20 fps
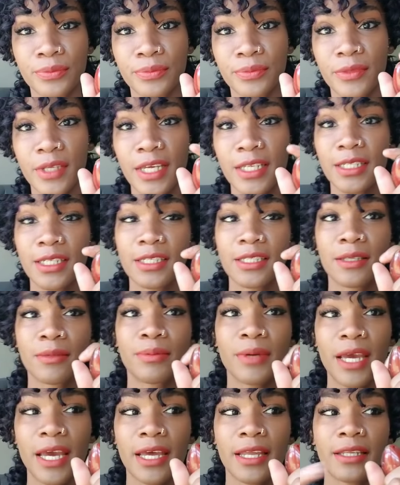It just
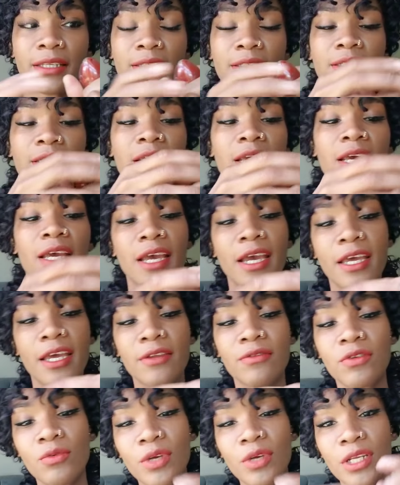depends. And
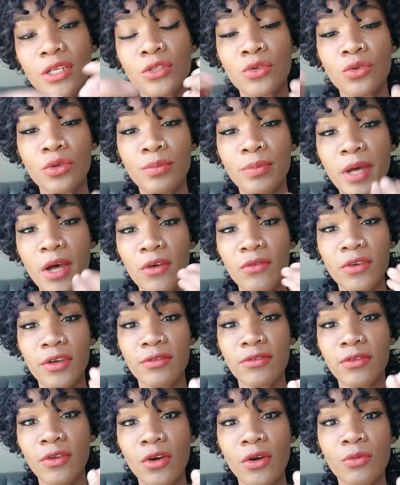if you want to do the pelvic
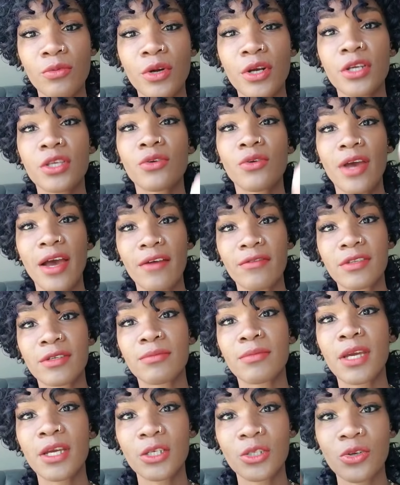floor work, you have to
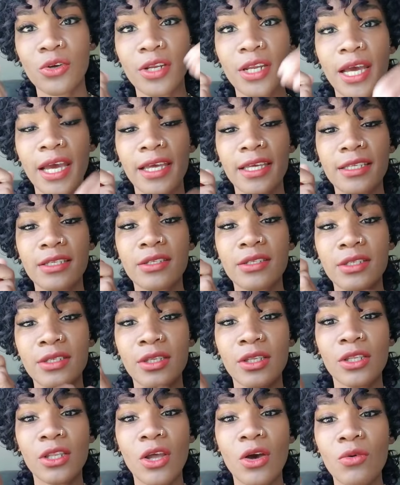make sure that it's
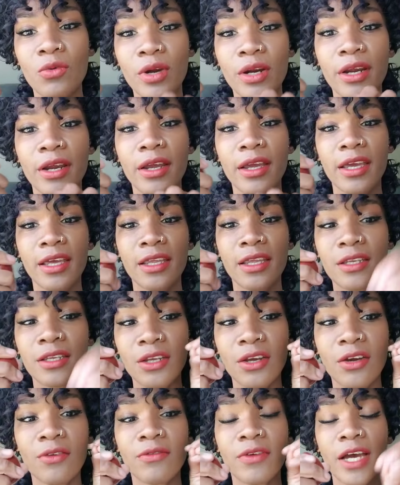lower in
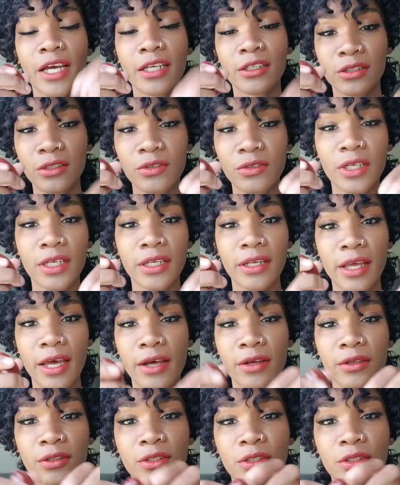your vaginal canal.